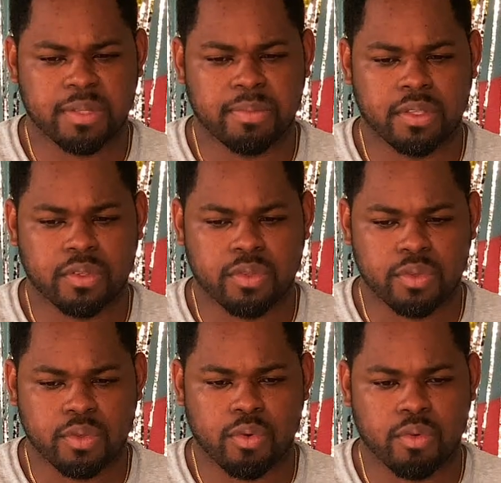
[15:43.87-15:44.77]
been
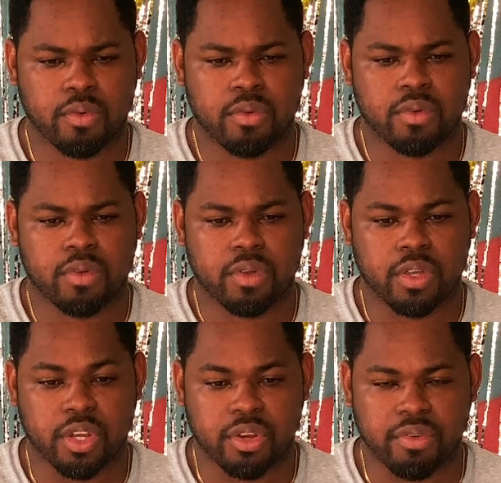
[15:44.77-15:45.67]
so
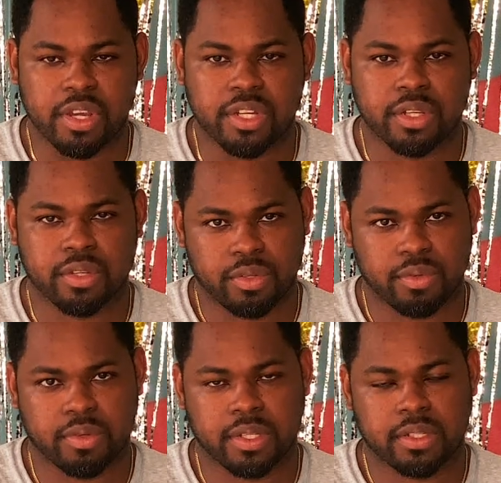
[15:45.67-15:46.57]
gracious
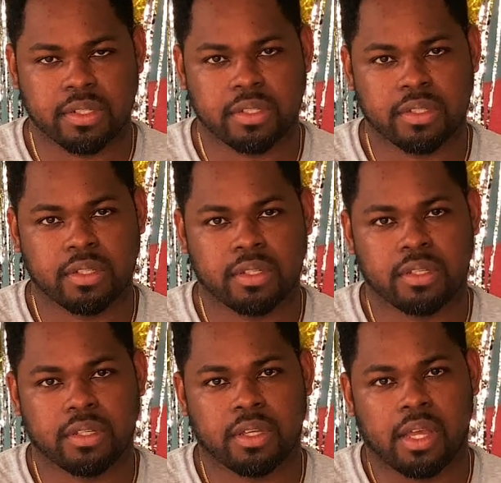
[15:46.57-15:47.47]
to us.
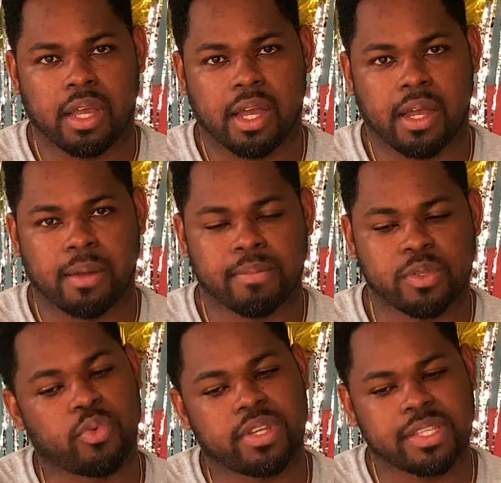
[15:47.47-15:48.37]
So
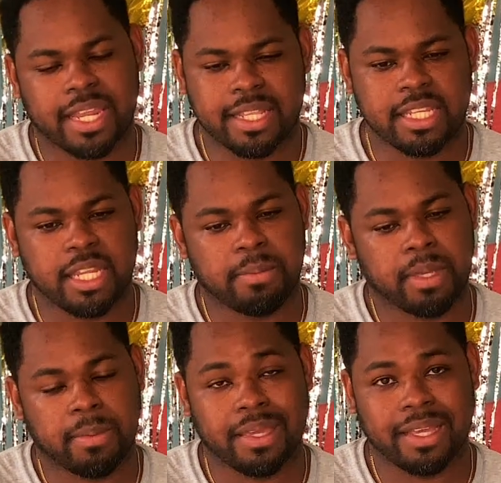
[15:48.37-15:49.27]
we decided to name
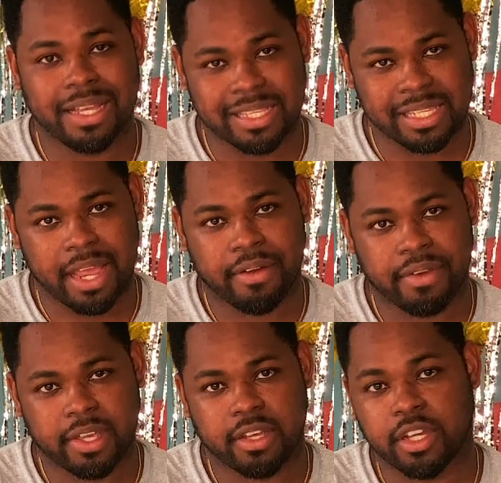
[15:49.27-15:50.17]
baby
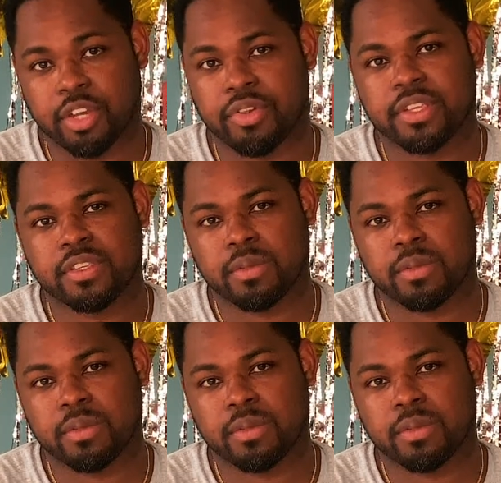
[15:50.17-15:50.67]
Azaria Grace